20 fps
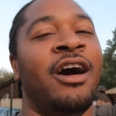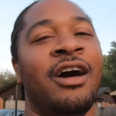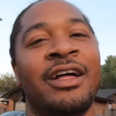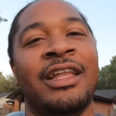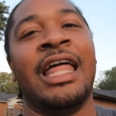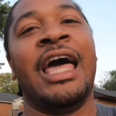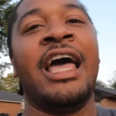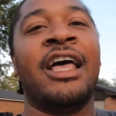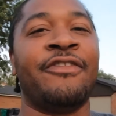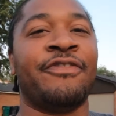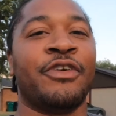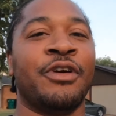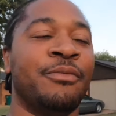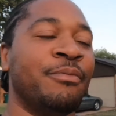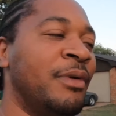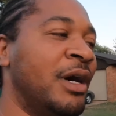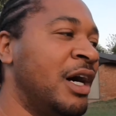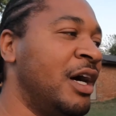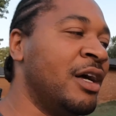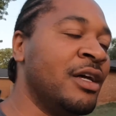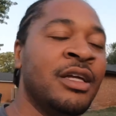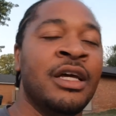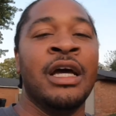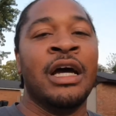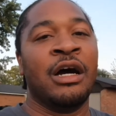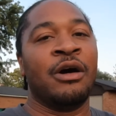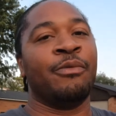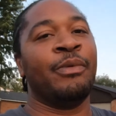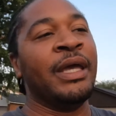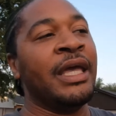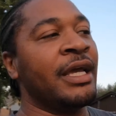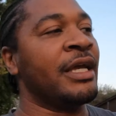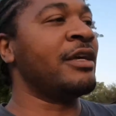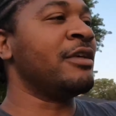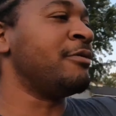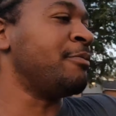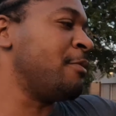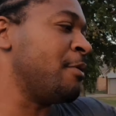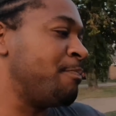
it lasts for a month, a week, it's been